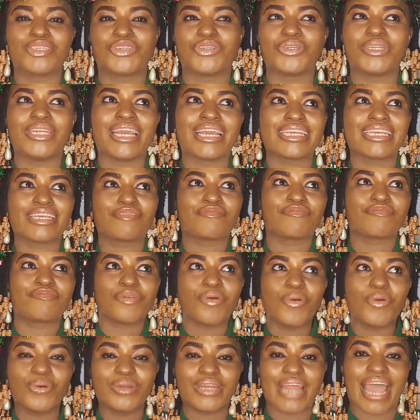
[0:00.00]
unique
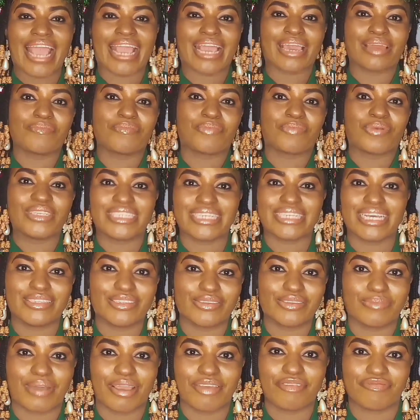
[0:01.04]
food I can present to
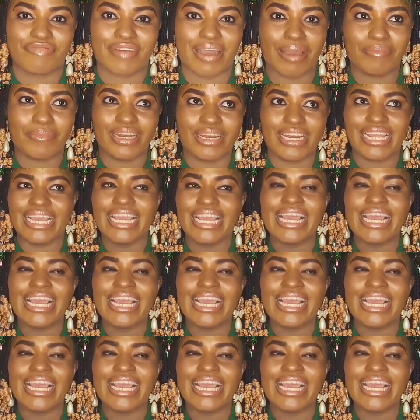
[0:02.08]
my family.